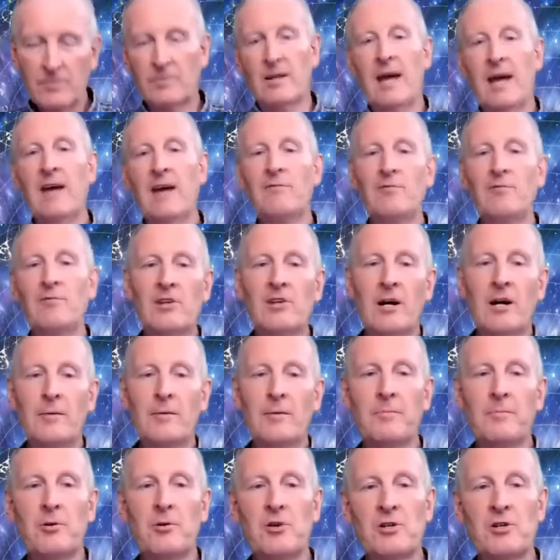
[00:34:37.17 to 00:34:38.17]
every time
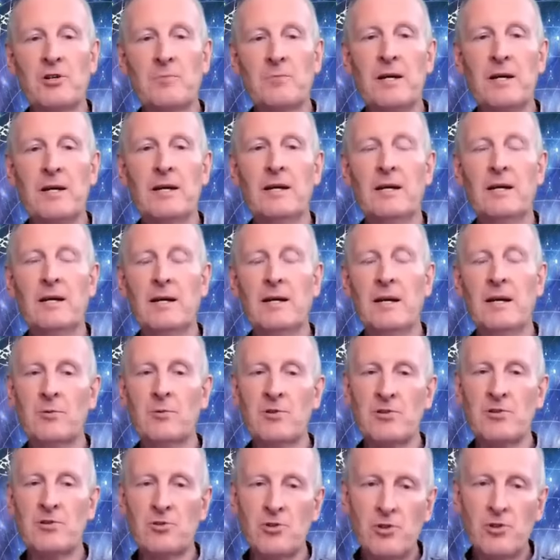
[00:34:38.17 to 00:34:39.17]
he pushed me it
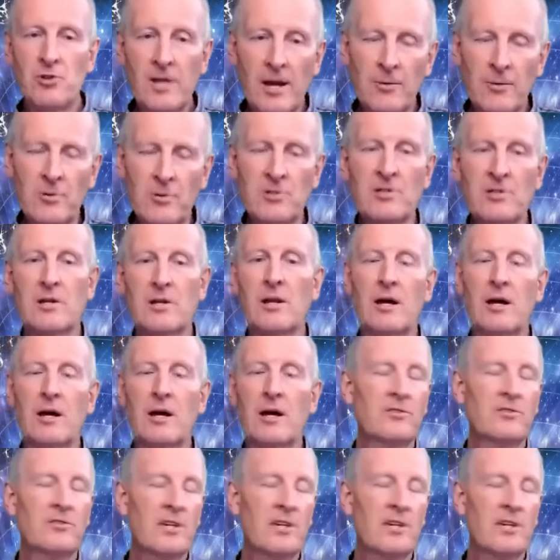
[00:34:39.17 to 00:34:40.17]
was it was
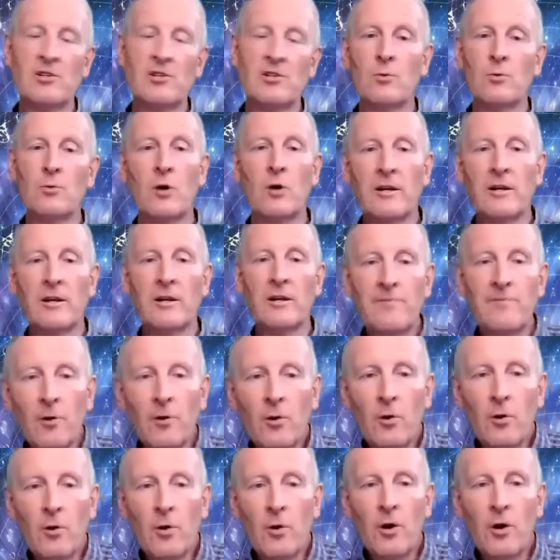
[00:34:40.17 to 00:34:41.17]
such a
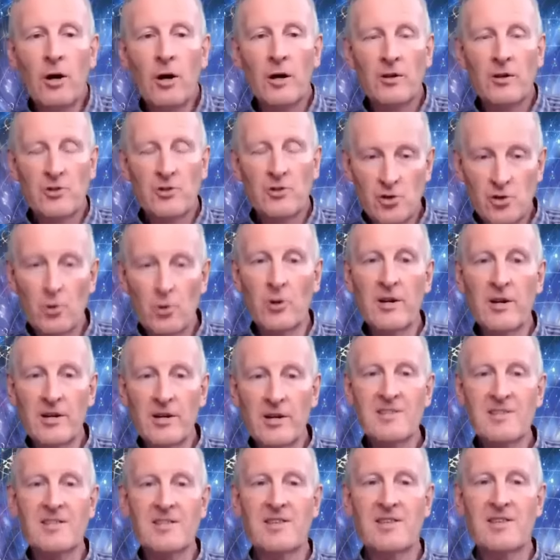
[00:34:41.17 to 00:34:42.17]
wonderful
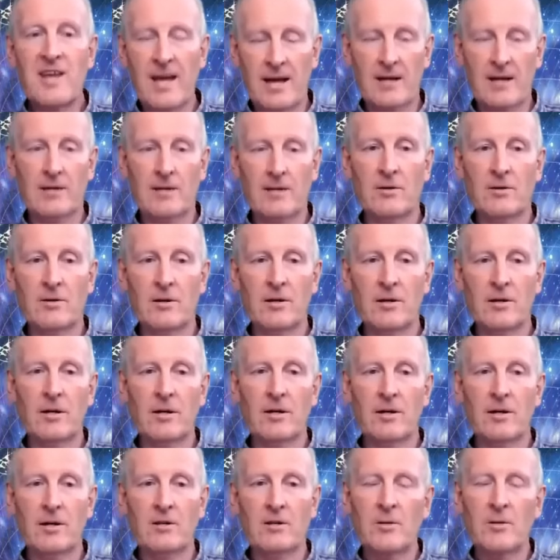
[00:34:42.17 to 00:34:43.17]
joyous thing
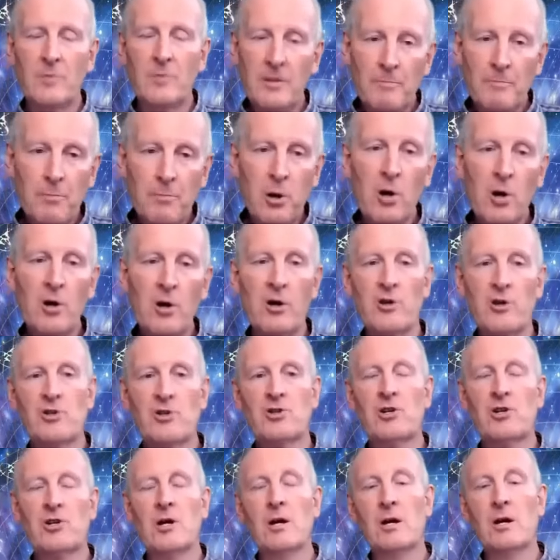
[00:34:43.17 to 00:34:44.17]
to be
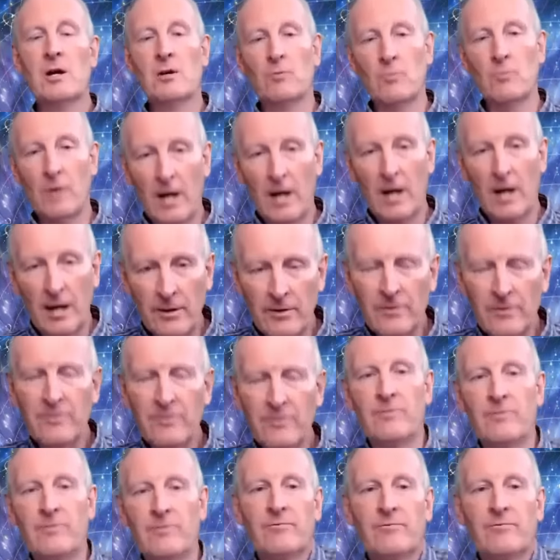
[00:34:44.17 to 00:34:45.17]
pushed and
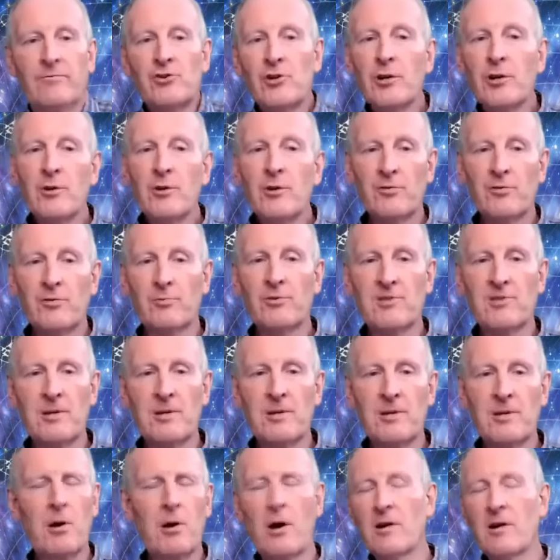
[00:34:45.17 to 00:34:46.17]
truth was
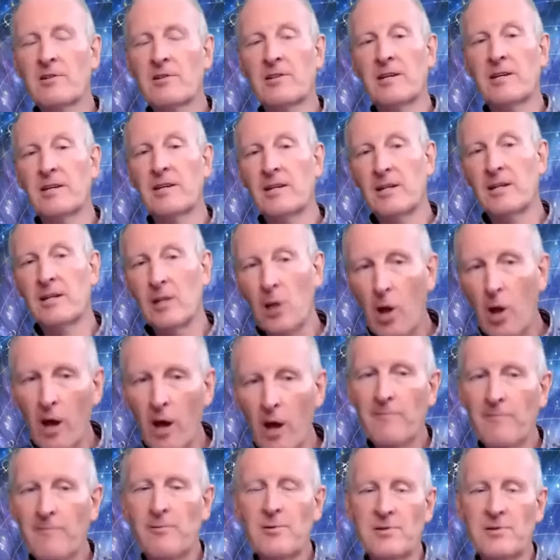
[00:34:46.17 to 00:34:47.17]
imparted and
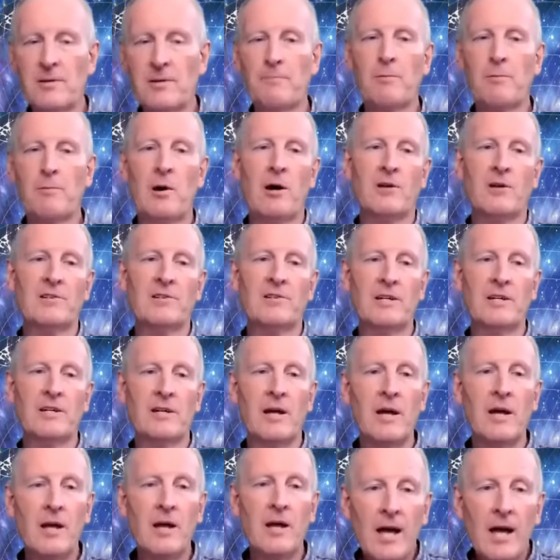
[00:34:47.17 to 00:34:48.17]
life was imparted
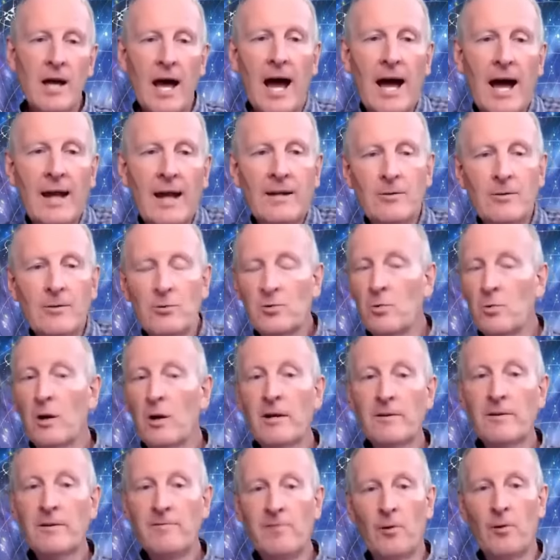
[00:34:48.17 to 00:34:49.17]
and it was
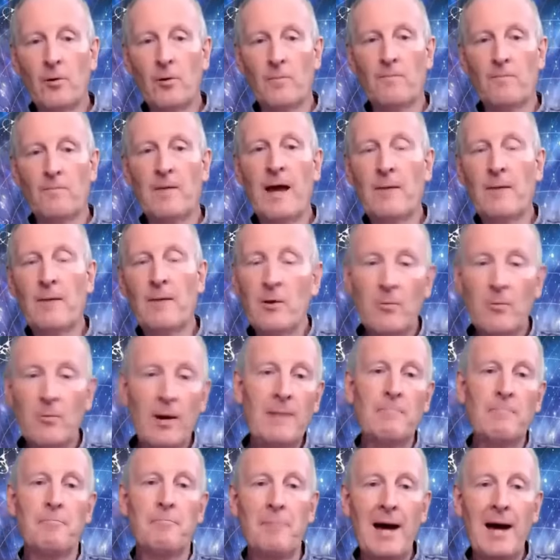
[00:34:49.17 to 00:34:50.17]
wonderful and we
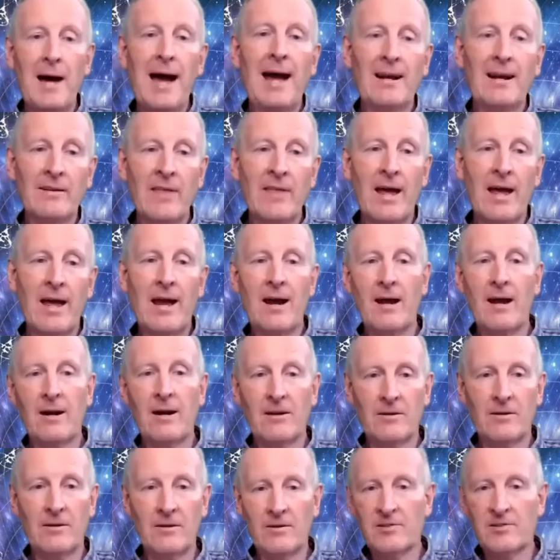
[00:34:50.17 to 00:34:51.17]
went back
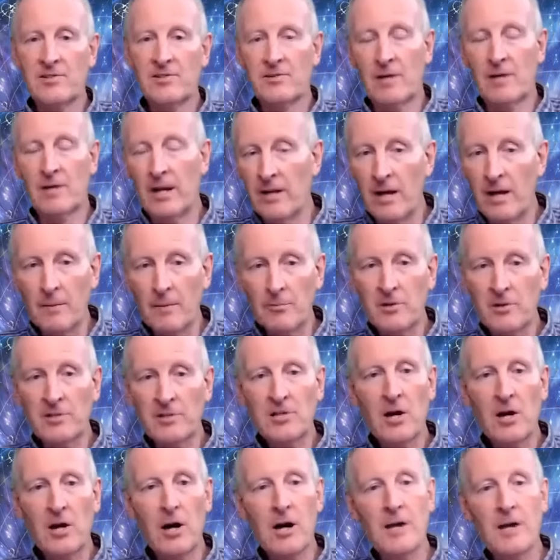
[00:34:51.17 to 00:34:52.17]
there a number
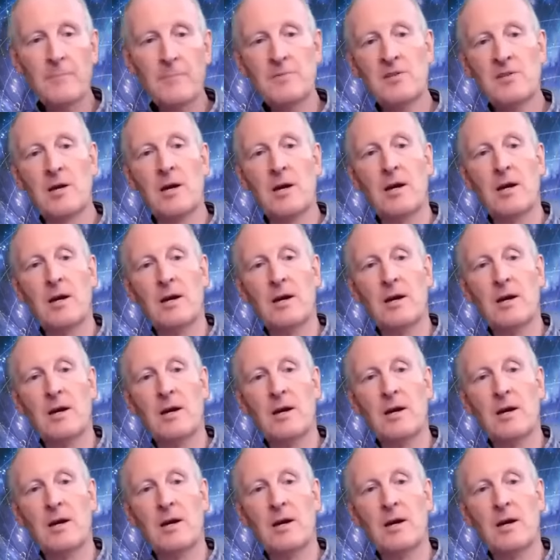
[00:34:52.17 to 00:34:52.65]
of times